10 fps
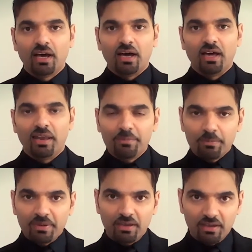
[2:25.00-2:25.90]
And let me
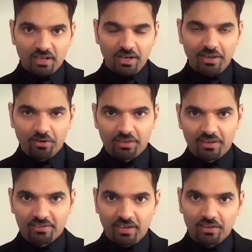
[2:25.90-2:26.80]
be clear on
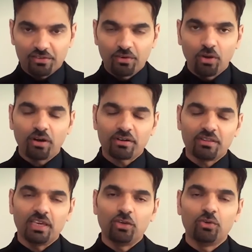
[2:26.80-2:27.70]
this, it's not
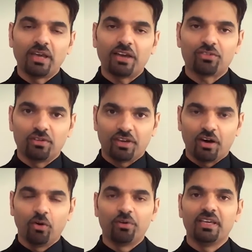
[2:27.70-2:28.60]
EU nationals that are
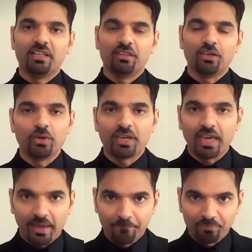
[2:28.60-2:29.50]
already in the
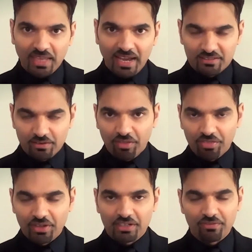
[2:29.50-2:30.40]
UK as of the
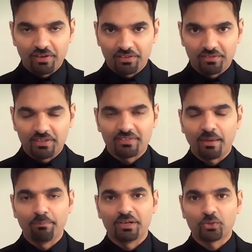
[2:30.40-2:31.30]
31st of
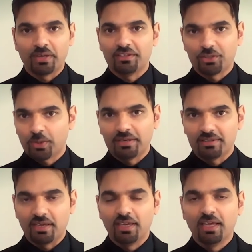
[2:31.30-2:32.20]
December
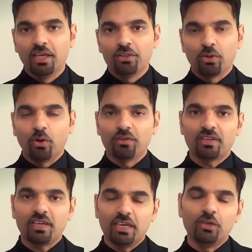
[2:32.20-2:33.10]
2020.
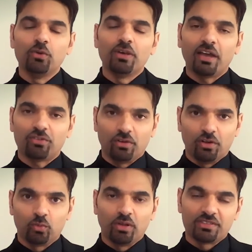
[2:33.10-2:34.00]
Those EU
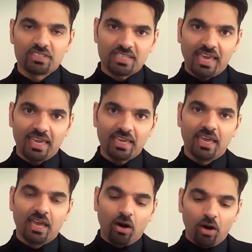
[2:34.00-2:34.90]
nationals will stay
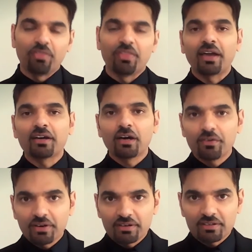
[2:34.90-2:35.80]
on their
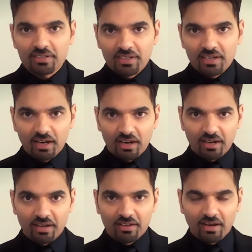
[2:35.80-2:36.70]
current
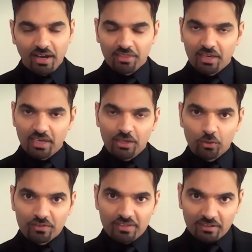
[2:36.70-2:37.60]
either EU
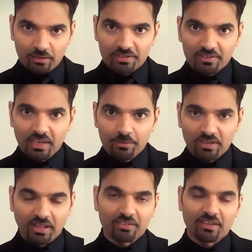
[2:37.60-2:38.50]
settlement schemes,
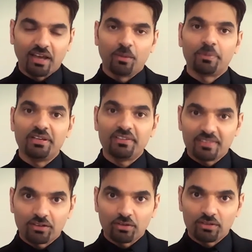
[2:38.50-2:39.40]
that's either
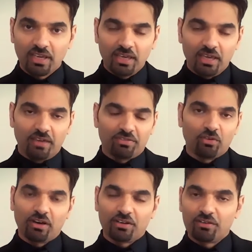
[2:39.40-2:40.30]
pre-settled if they've
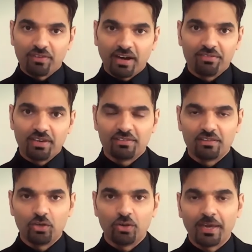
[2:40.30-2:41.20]
not done 5 years in
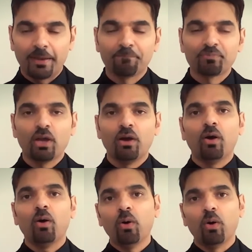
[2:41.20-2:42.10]
the UK,
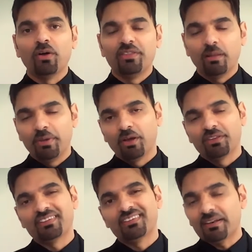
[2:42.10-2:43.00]
or they'll be on the
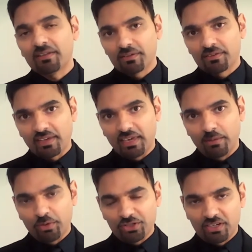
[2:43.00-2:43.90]
settled scheme,
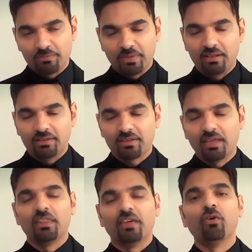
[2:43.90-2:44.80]
which means
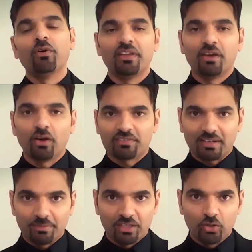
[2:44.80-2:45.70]
they've already got
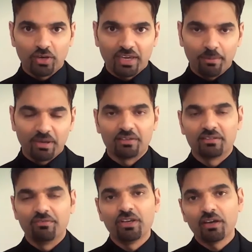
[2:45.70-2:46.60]
settlement in the UK because
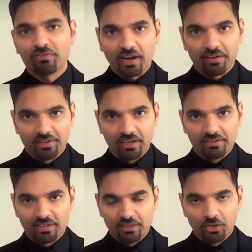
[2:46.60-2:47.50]
they've done 5
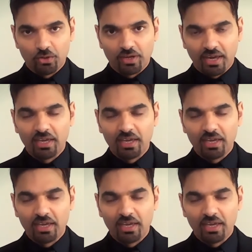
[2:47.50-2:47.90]
years in the UK.